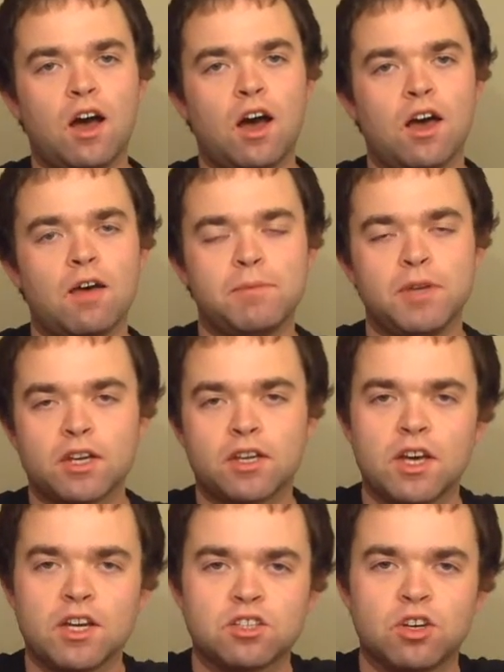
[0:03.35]
I'm Nick,
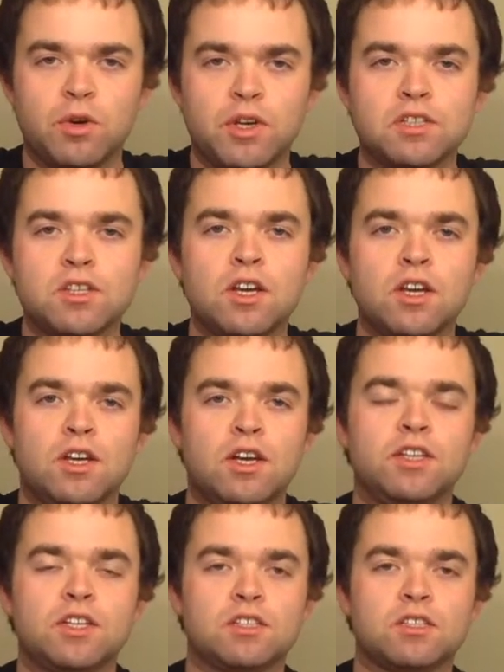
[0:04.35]
as always,
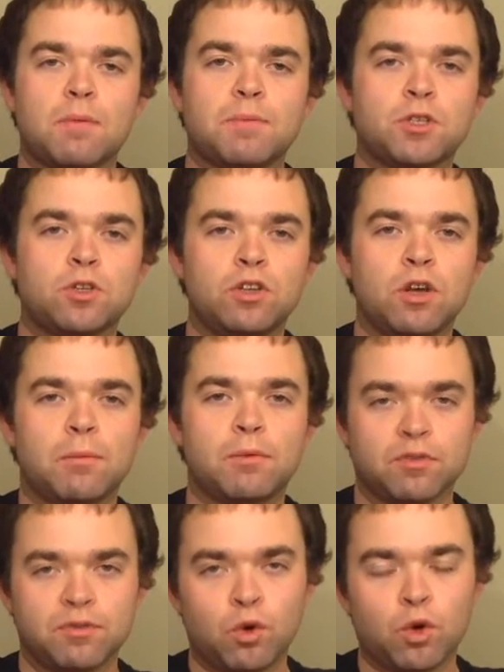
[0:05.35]
and this is episode number
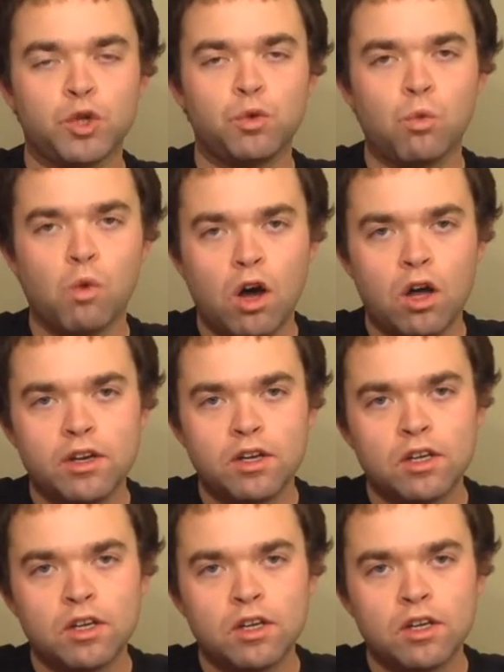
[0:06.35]
41